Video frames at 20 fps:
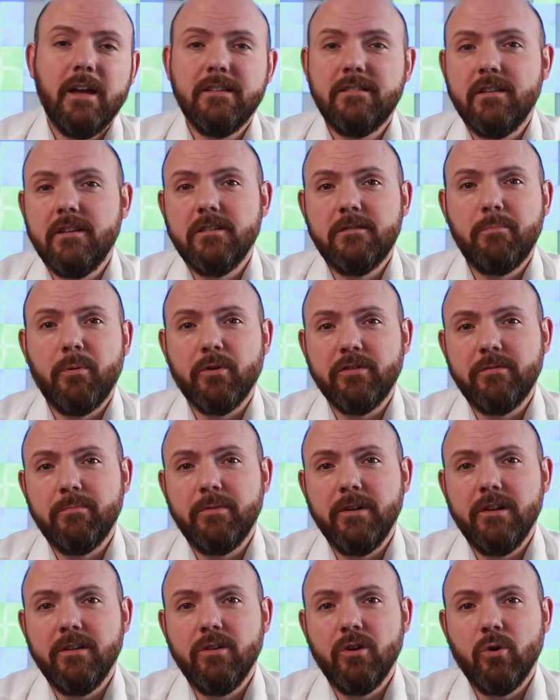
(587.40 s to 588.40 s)
as it is
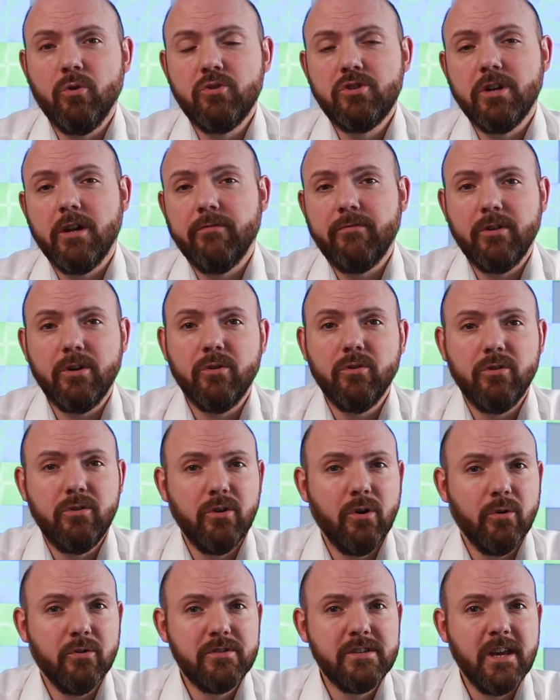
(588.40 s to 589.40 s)
possible in NoteShelf and
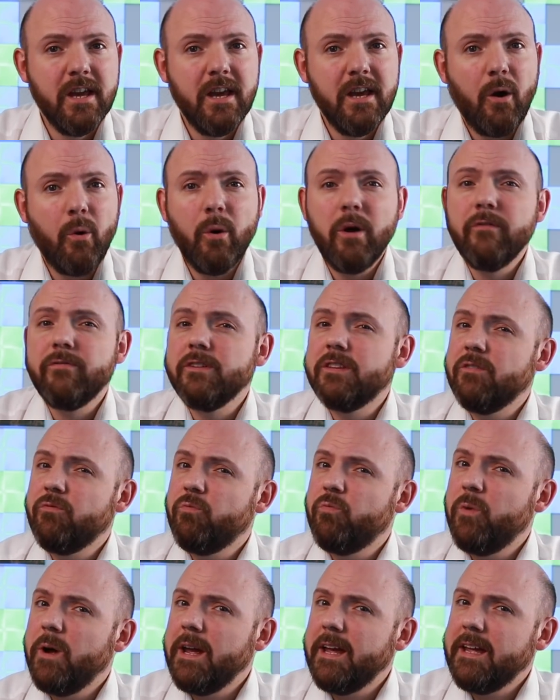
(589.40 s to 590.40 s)
GoodNotes. However, the
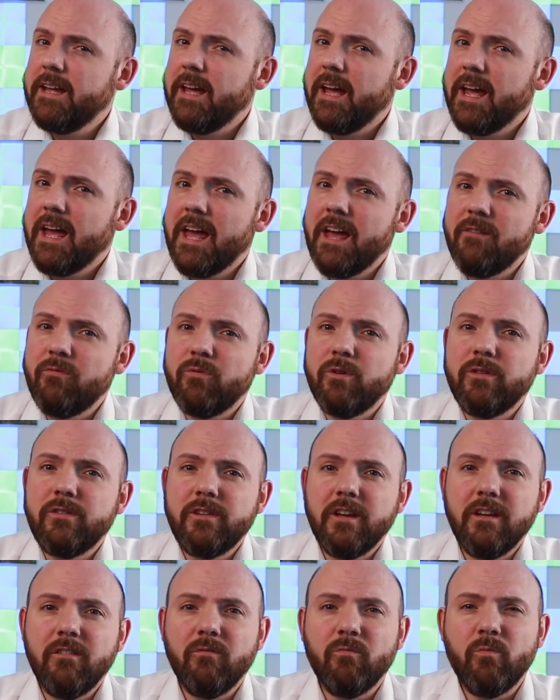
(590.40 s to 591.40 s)
way
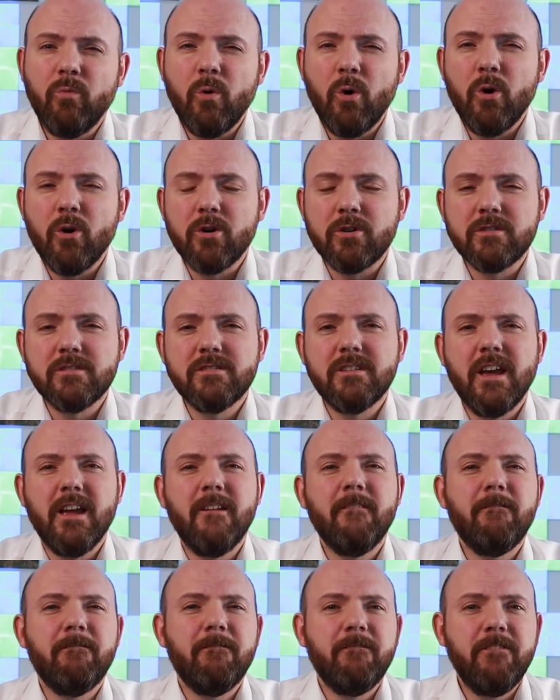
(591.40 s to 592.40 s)
everything works
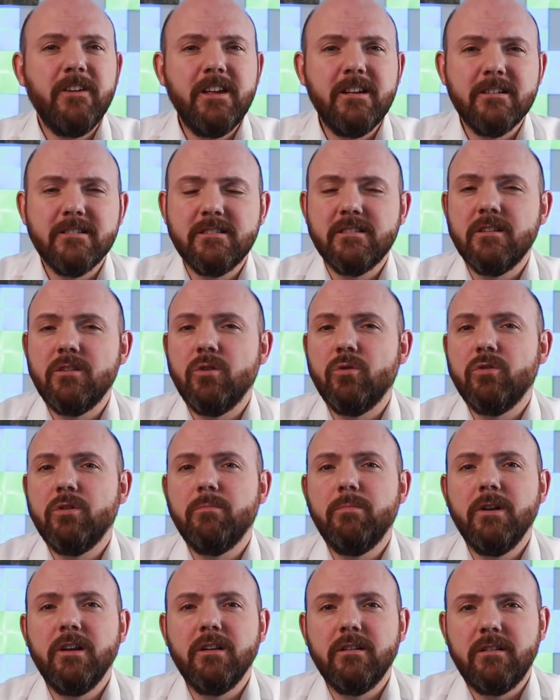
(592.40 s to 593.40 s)
and feels in
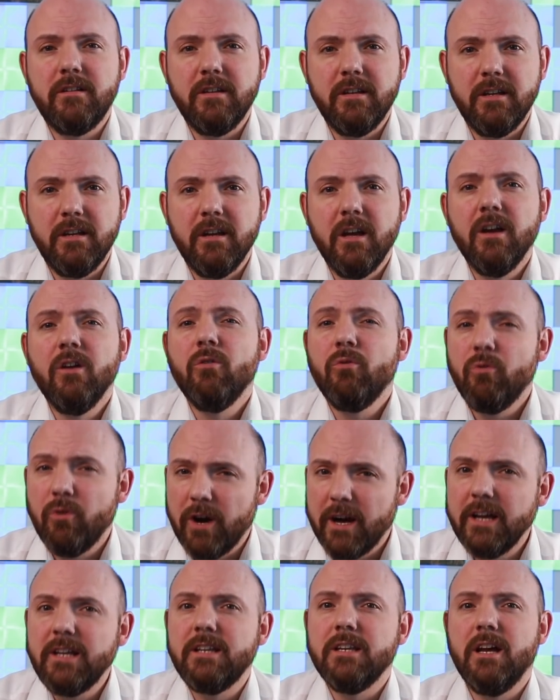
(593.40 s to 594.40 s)
Notability
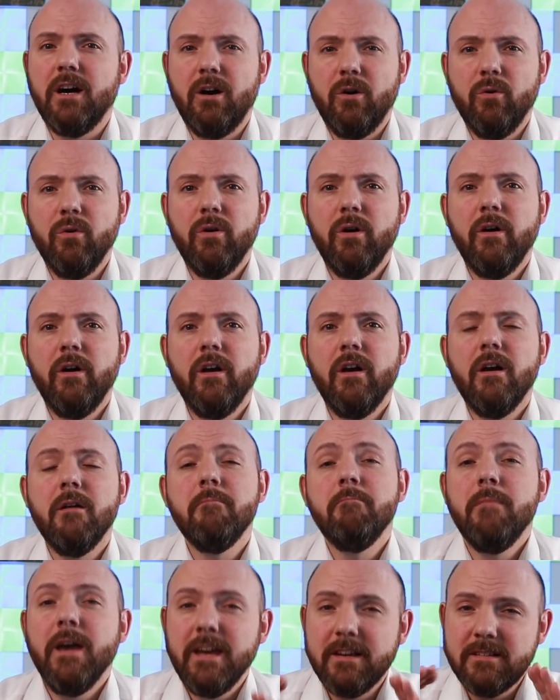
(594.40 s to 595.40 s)
right now
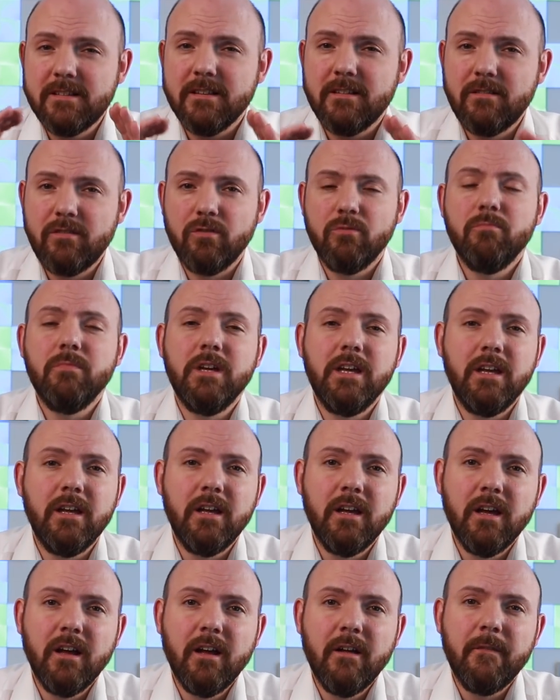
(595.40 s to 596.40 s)
makes it, to
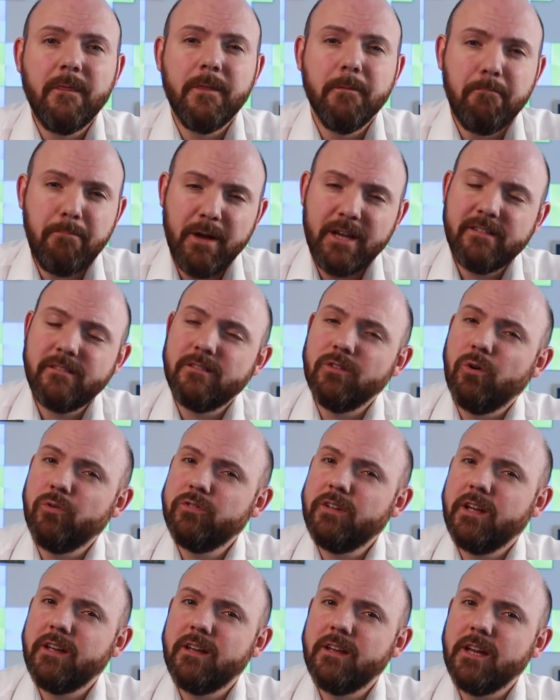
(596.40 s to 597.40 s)
me, the best
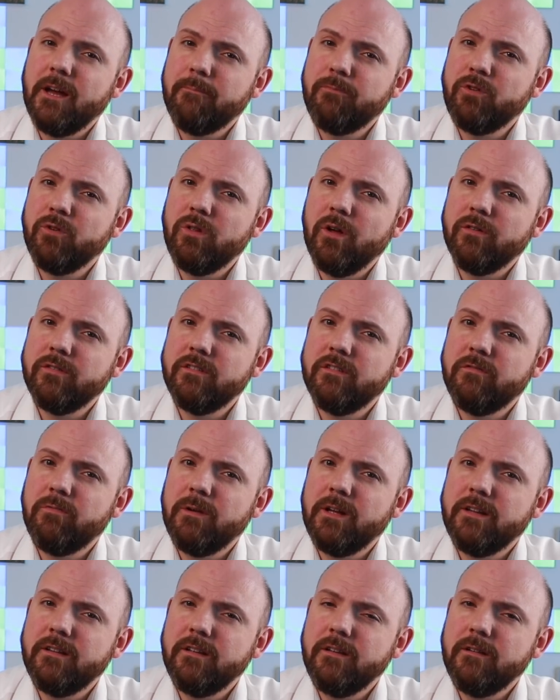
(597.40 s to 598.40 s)
note-taking app twenty
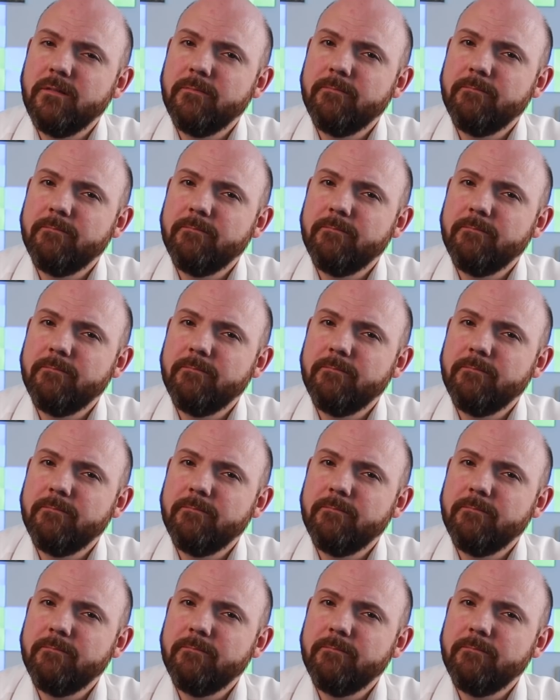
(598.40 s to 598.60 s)
twenty.